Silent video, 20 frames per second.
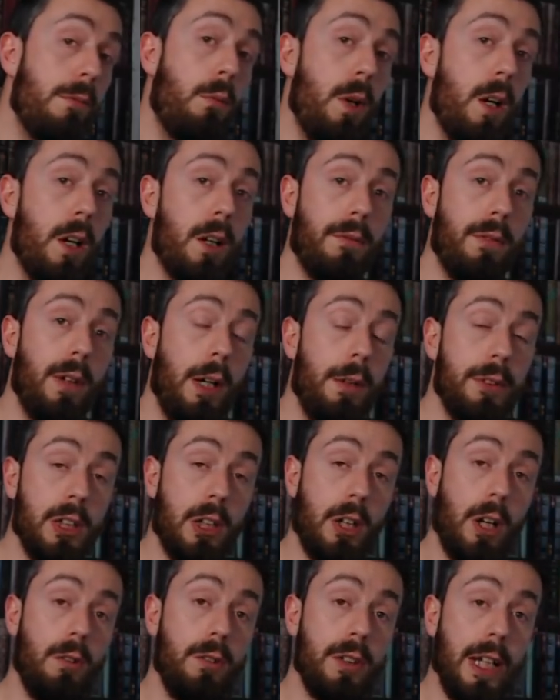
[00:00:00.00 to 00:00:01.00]
workflow as a
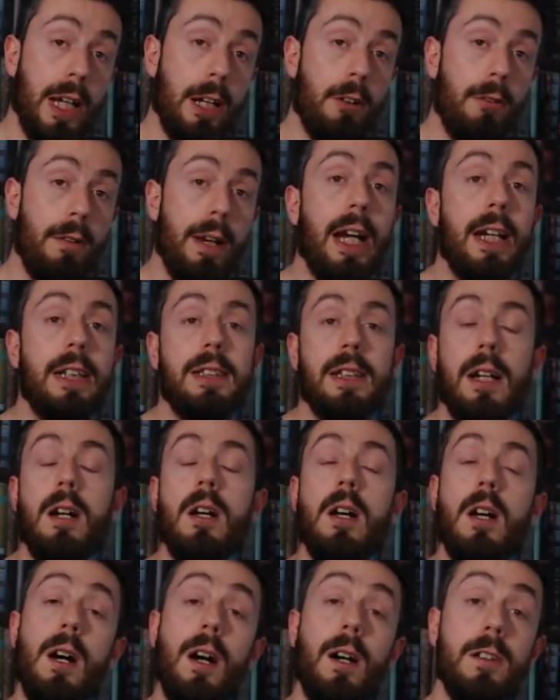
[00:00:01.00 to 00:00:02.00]
content creator.
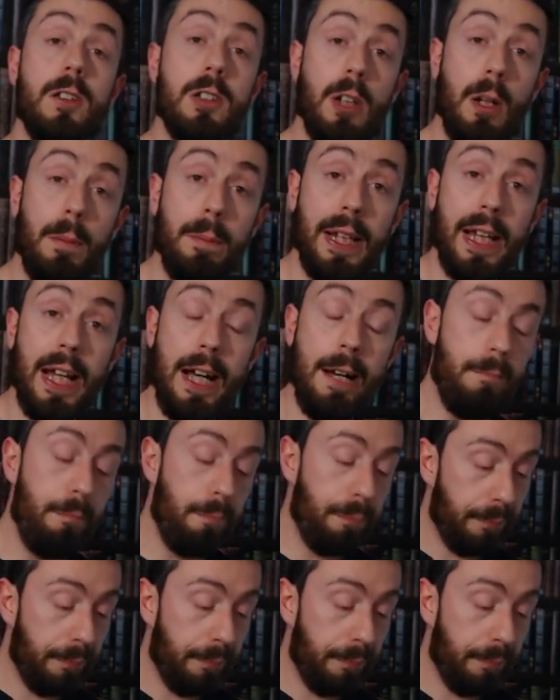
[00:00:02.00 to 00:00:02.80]
On top of that,